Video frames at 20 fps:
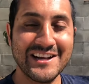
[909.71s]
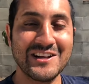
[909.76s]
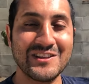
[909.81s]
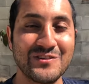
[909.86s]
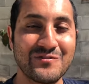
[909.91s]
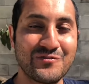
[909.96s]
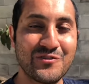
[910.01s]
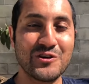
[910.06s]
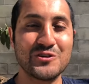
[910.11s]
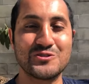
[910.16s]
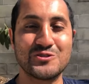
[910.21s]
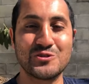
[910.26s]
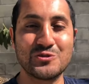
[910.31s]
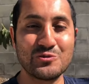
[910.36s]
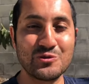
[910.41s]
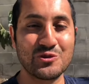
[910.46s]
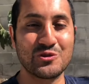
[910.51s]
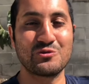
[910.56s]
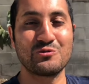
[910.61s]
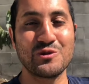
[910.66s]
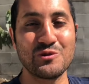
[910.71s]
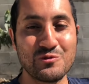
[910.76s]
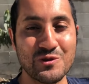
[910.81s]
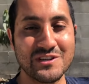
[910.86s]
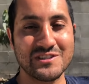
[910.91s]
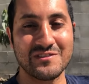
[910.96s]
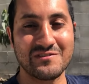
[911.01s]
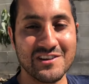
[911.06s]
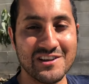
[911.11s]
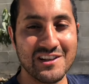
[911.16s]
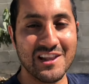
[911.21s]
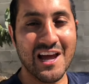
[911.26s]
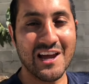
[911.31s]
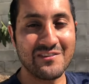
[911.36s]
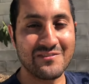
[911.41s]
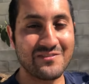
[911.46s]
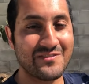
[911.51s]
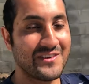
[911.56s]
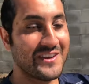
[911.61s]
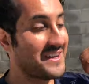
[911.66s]
The first two or three weeks of their life
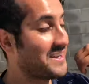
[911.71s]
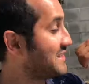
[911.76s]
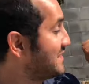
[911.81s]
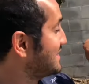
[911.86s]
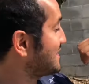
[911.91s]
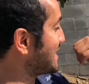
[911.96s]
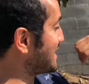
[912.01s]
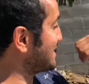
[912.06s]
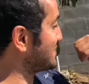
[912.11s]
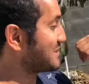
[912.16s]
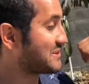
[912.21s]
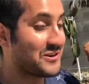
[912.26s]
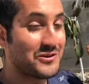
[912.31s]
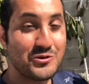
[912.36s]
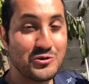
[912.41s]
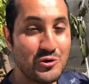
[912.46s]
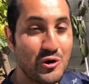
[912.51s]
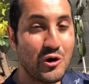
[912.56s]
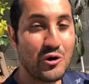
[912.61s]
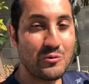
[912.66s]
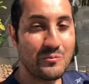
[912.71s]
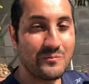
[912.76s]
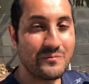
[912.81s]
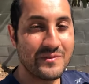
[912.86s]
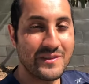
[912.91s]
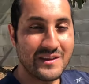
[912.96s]
in that their new home,